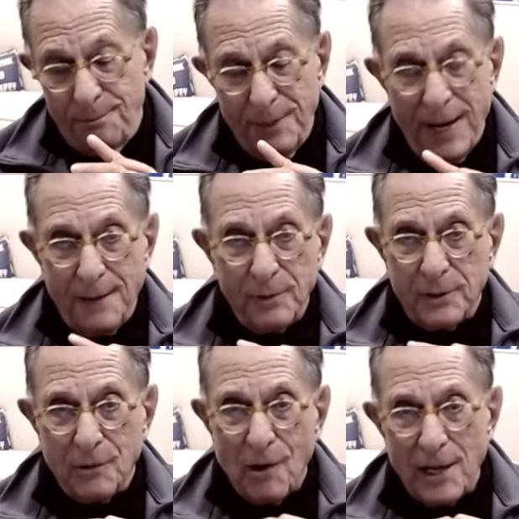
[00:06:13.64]
been able
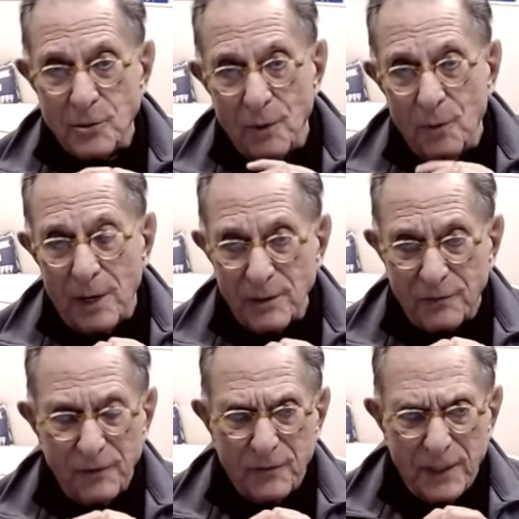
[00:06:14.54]
to graduate when I was
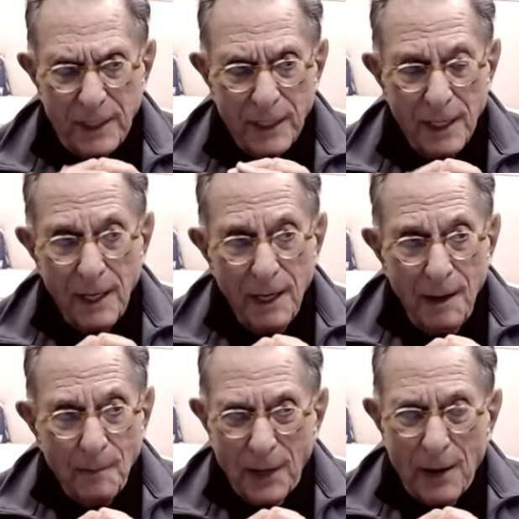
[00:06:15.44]
15.
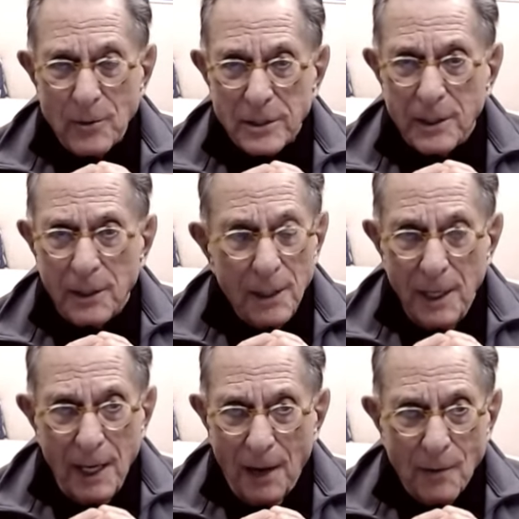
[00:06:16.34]
But I was still
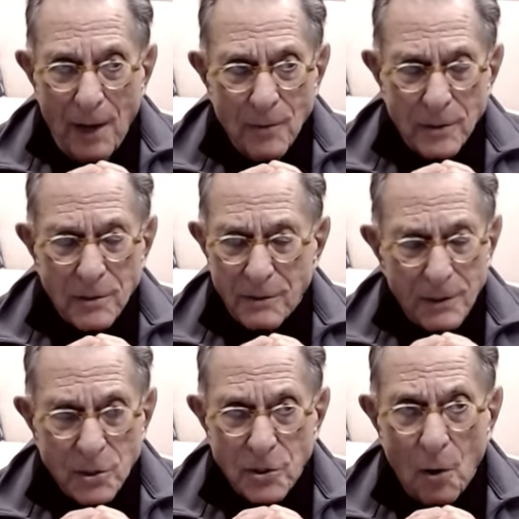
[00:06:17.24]
I, I, was
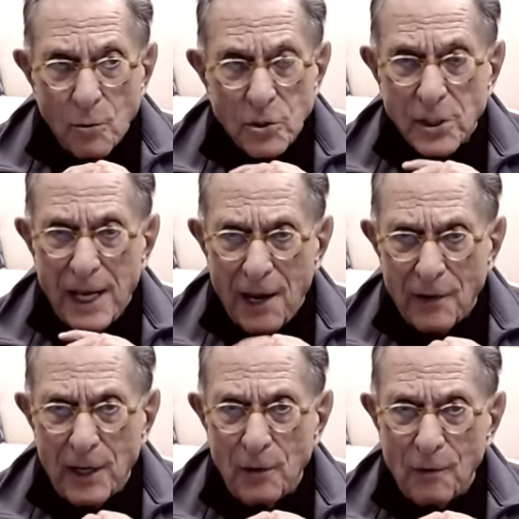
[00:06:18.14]
so
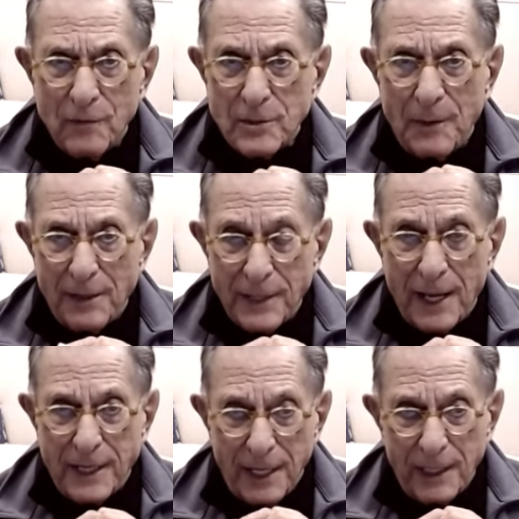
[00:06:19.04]
scared and nervous about
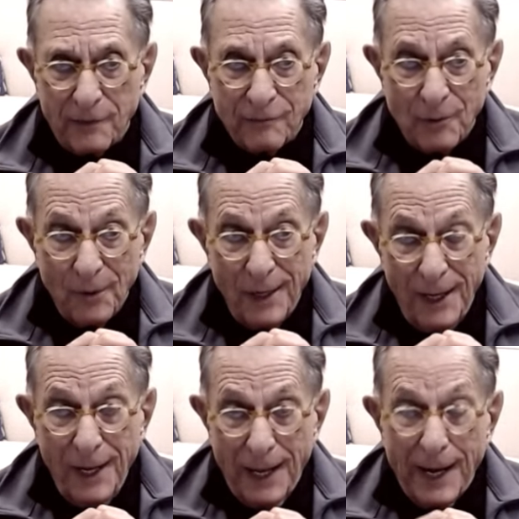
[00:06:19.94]
not getting through,
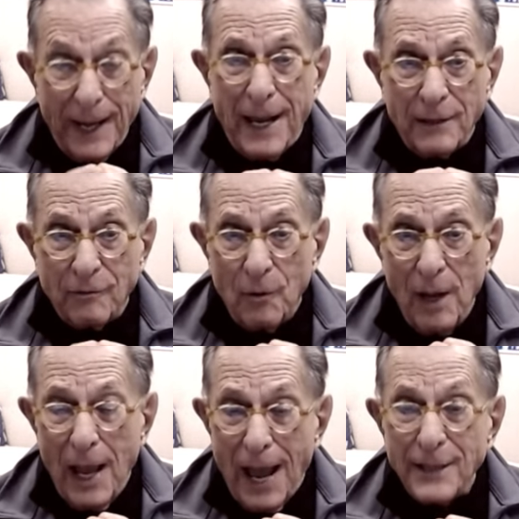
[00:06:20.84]
and I got through.
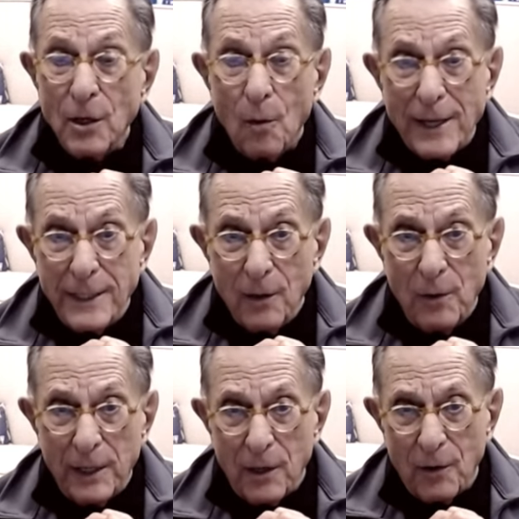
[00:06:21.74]
I had no idea
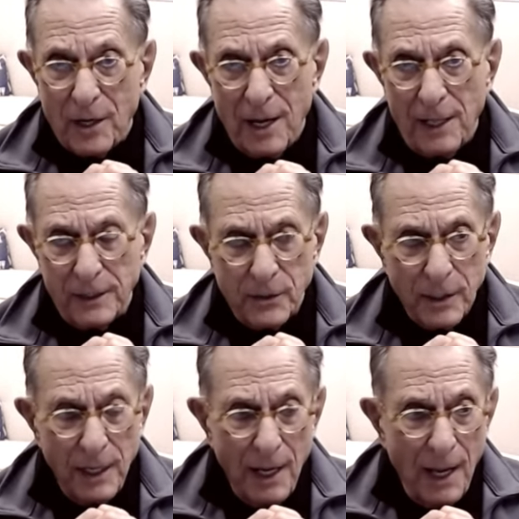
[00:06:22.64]
where to go to college.
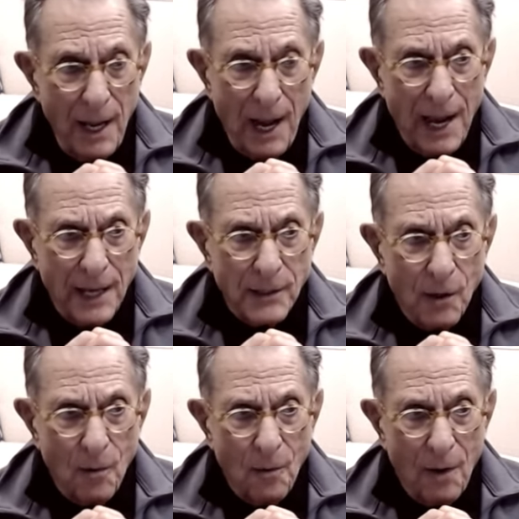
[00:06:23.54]
I had
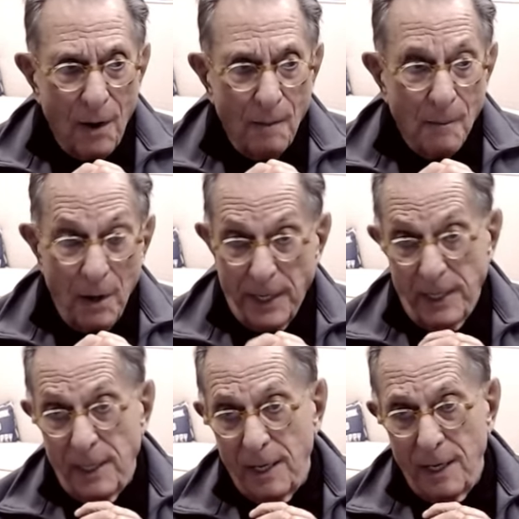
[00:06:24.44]
no
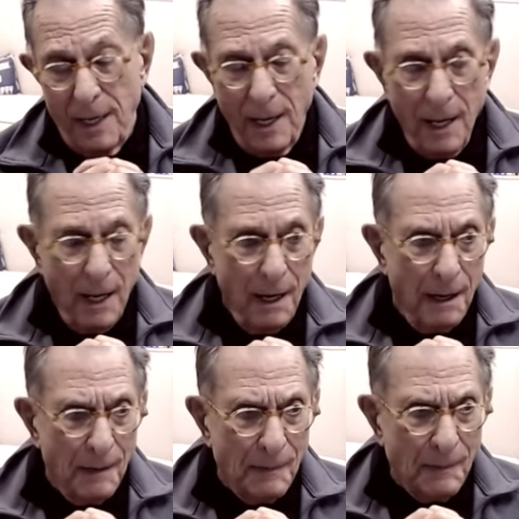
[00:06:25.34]
money.
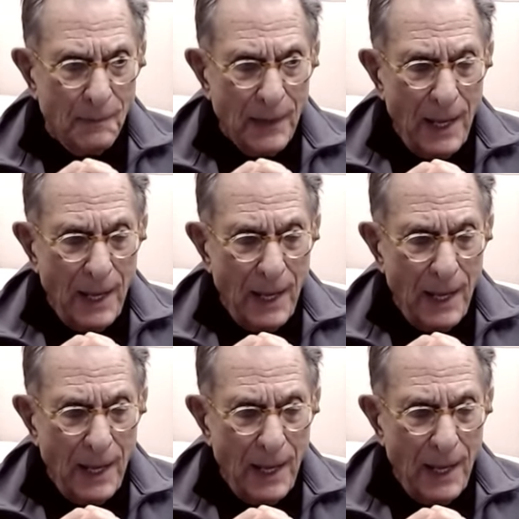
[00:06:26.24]
Um,